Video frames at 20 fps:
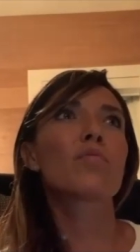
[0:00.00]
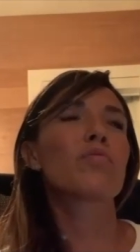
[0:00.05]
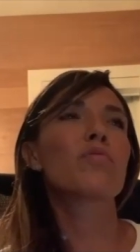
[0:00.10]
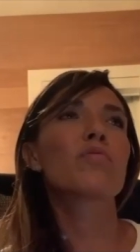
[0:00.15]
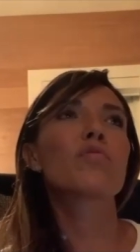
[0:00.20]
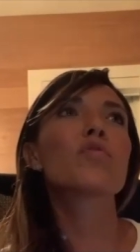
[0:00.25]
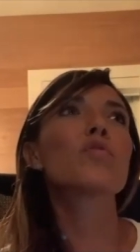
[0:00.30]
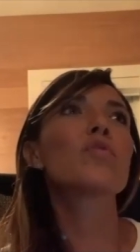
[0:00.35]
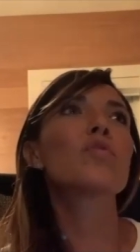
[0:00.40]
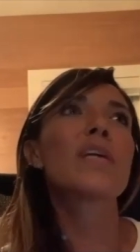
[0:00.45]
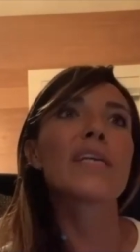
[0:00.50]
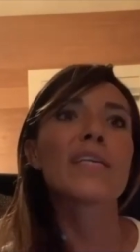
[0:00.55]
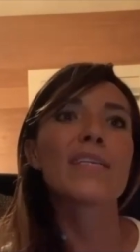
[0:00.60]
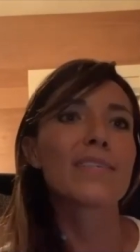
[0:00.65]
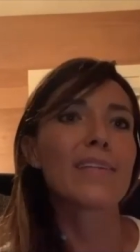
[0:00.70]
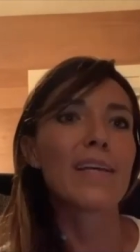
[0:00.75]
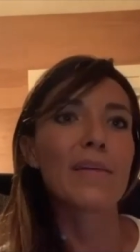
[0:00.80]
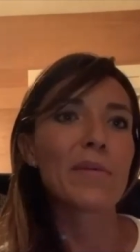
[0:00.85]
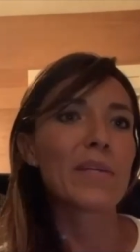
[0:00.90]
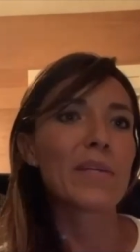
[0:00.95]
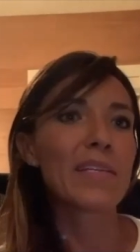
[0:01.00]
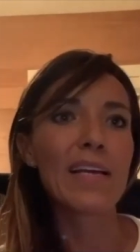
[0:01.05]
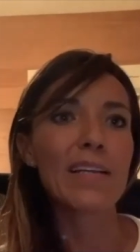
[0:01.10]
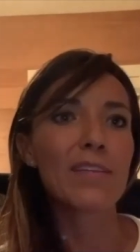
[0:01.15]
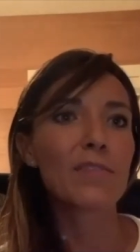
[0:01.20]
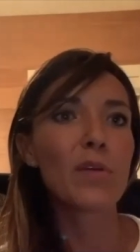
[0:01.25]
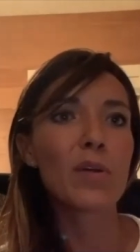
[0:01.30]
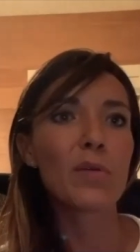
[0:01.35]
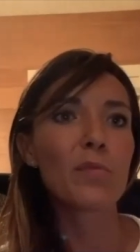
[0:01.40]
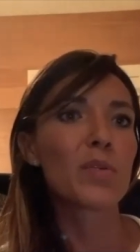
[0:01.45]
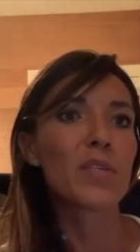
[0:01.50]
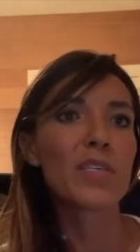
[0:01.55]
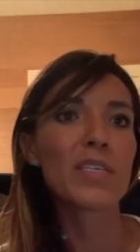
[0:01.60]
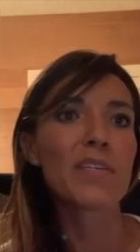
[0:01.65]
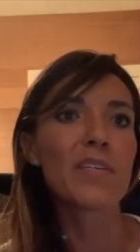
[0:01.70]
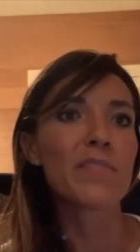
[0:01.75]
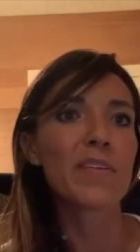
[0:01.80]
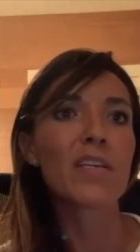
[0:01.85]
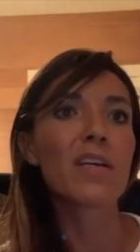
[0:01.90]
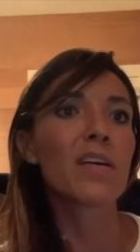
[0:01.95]
two days i mean i, I wouldn't
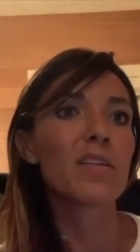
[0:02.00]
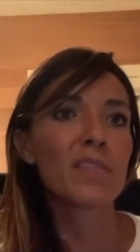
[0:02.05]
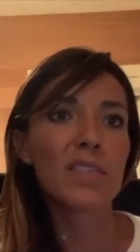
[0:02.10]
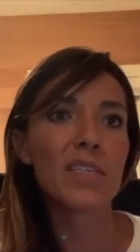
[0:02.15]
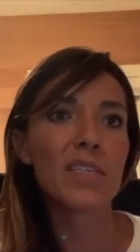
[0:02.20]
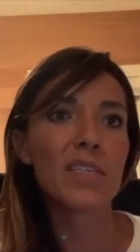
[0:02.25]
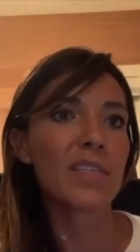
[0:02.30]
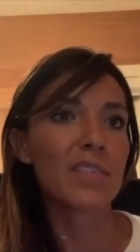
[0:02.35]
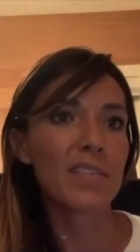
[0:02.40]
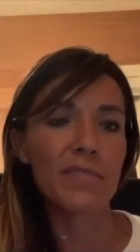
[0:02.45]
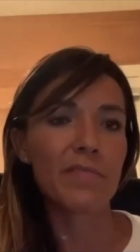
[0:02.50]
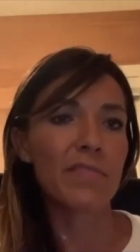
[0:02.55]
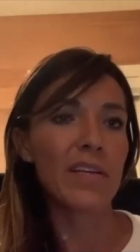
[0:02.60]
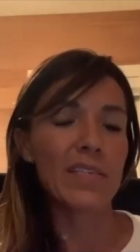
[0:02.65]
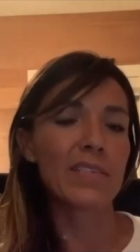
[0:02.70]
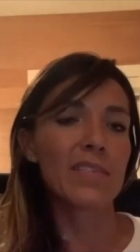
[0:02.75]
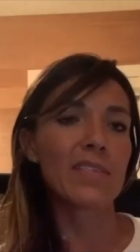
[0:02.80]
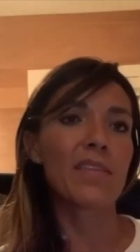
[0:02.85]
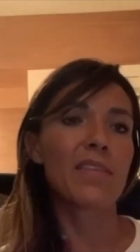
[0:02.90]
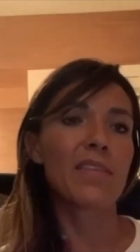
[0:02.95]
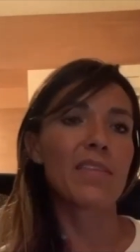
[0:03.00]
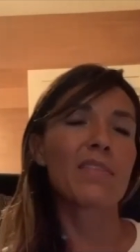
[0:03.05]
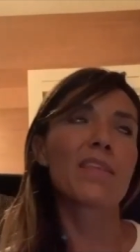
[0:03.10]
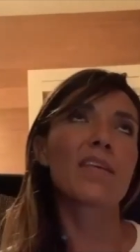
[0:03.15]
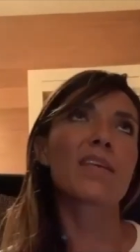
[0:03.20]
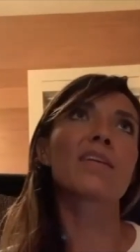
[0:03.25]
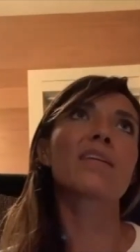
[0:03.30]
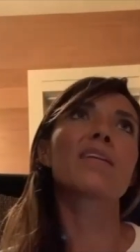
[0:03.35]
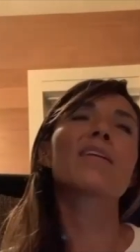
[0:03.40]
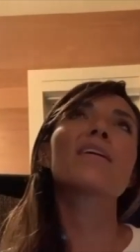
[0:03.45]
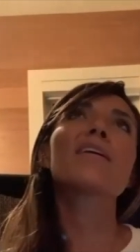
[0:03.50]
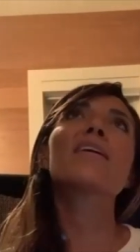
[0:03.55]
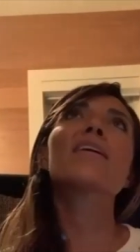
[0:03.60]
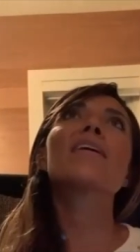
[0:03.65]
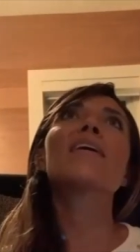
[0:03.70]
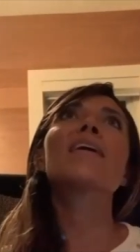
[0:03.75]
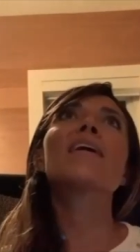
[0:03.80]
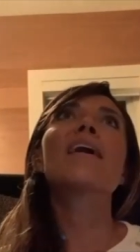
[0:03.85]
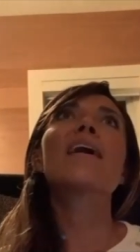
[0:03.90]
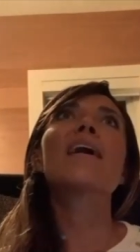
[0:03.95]
even count it as a fasting thing
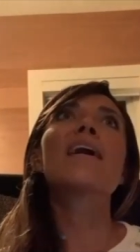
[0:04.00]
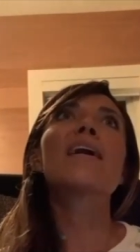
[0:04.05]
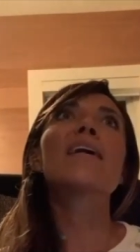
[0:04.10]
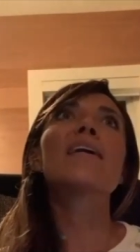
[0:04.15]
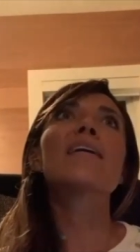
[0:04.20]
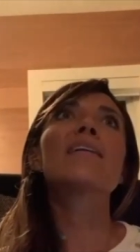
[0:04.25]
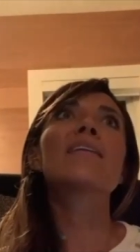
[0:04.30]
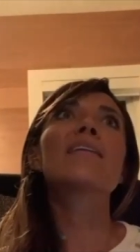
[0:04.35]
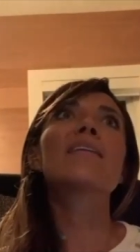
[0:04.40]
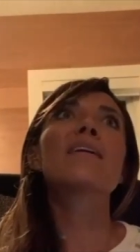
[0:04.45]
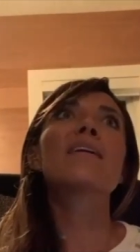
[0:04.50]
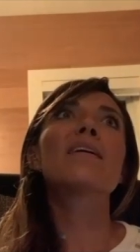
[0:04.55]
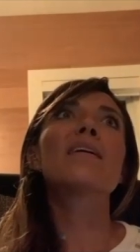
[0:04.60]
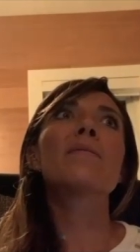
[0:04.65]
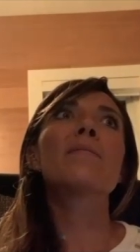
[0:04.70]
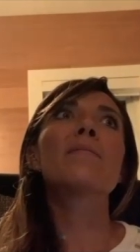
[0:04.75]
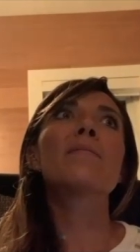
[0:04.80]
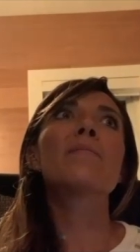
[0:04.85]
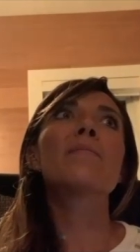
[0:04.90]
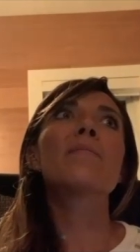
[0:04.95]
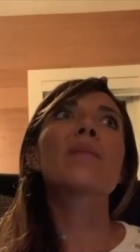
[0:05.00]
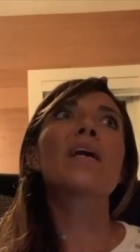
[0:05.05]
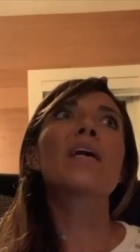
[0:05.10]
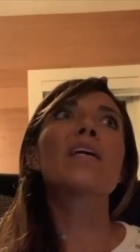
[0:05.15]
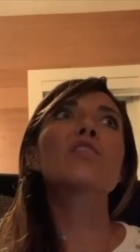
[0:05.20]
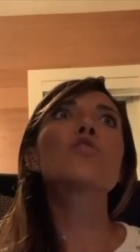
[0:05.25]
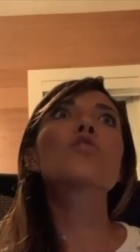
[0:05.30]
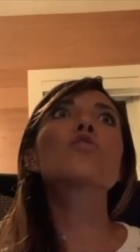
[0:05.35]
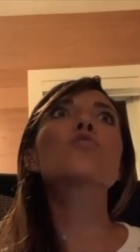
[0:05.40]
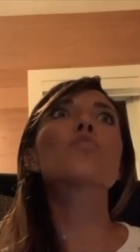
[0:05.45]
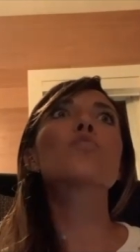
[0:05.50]
and um, i just